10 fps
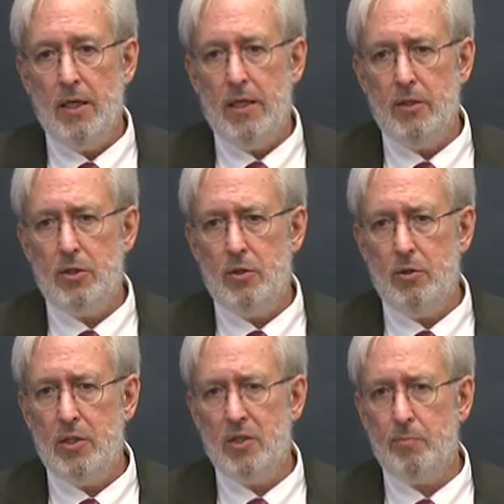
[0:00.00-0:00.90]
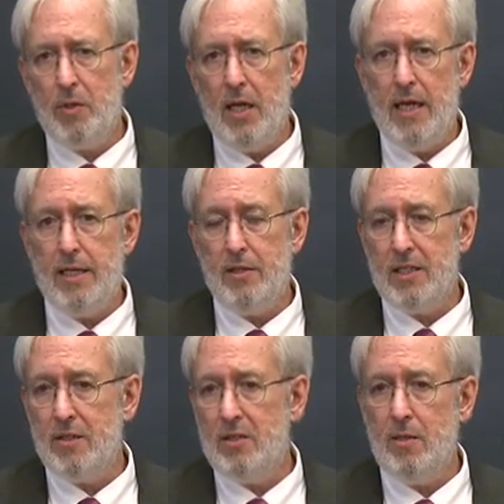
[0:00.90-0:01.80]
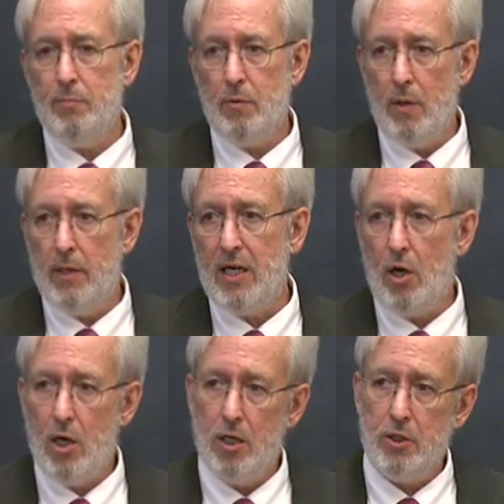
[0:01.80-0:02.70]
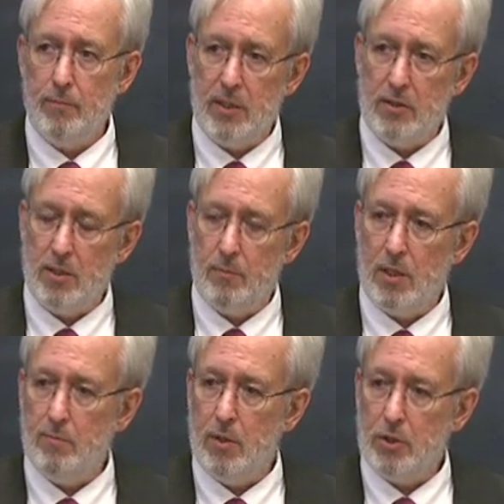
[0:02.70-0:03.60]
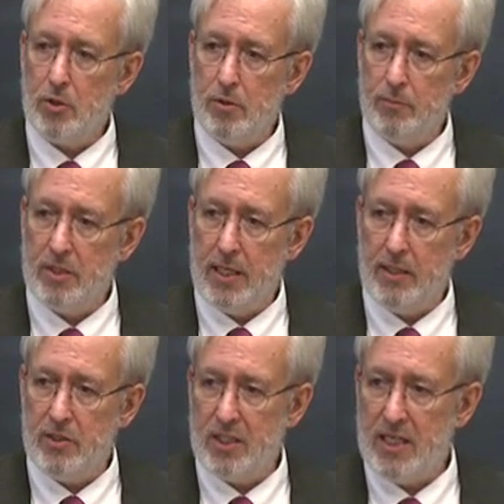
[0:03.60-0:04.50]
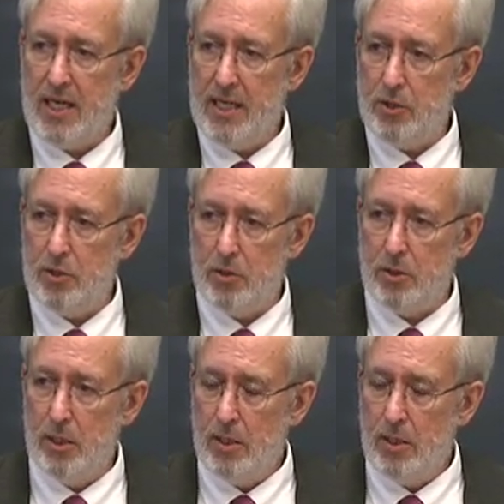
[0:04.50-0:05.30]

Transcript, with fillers: is to display the contemporary argument among Muslims that is occasioned